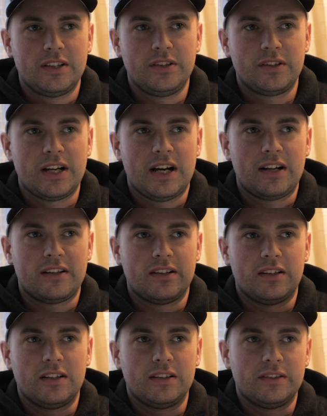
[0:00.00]
you
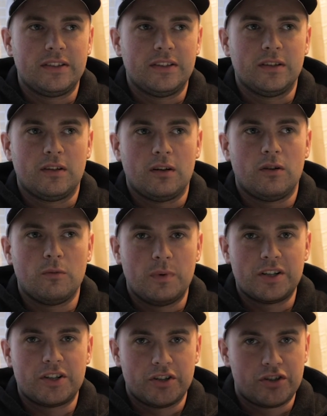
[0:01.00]
got you know, a whole
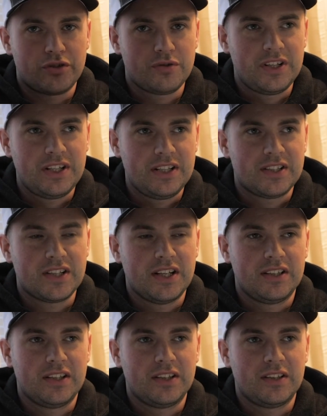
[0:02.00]
bunch of trees,
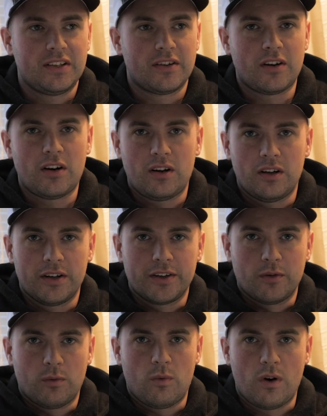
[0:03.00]
and then they're all
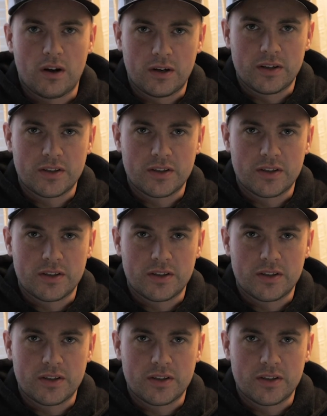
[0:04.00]
underwater.